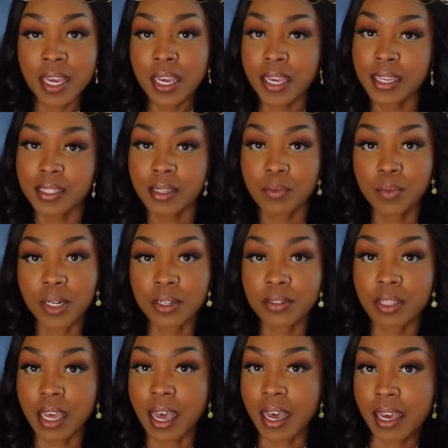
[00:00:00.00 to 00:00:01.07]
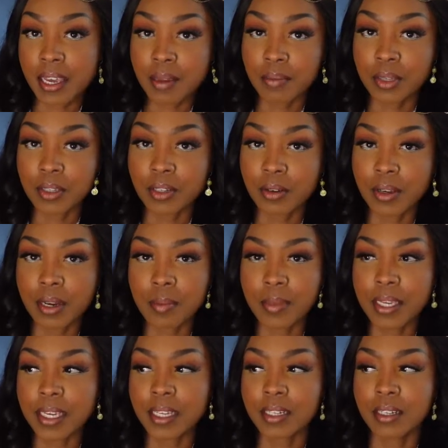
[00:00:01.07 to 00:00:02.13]
Is it worth the hype? You know what I
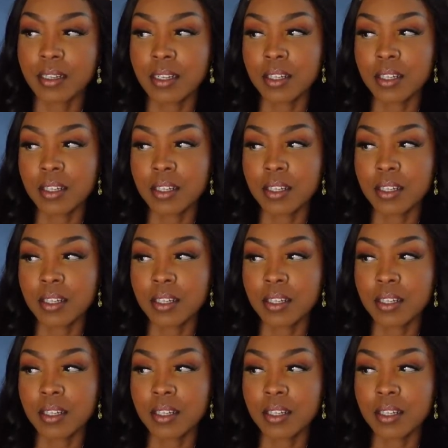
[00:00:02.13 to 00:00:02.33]
mean?